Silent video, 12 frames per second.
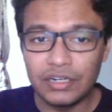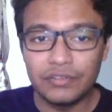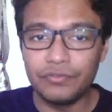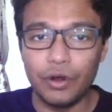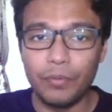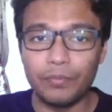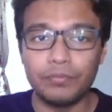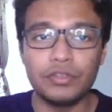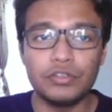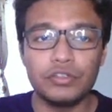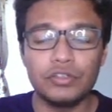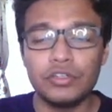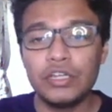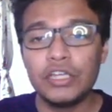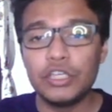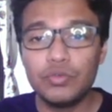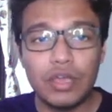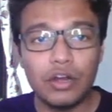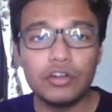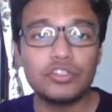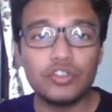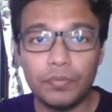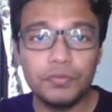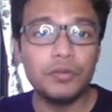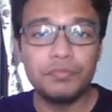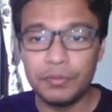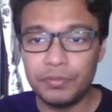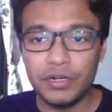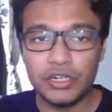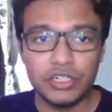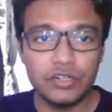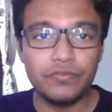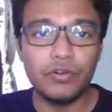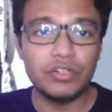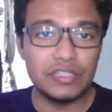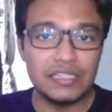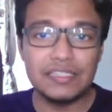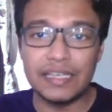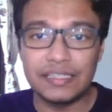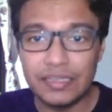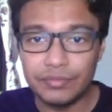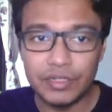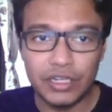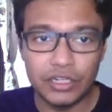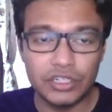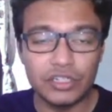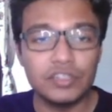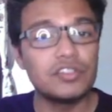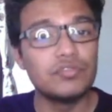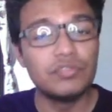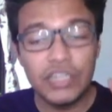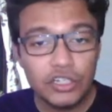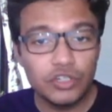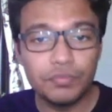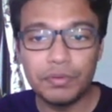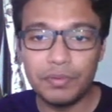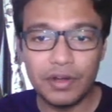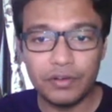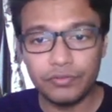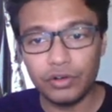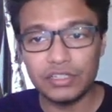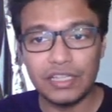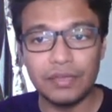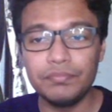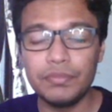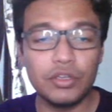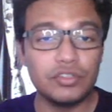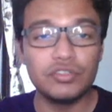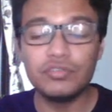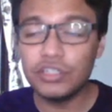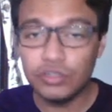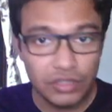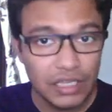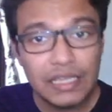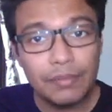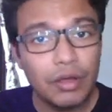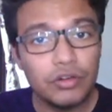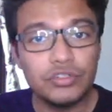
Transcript: from. You cannot stop your preparation for these examinations. You need to prepare for them because you need to think about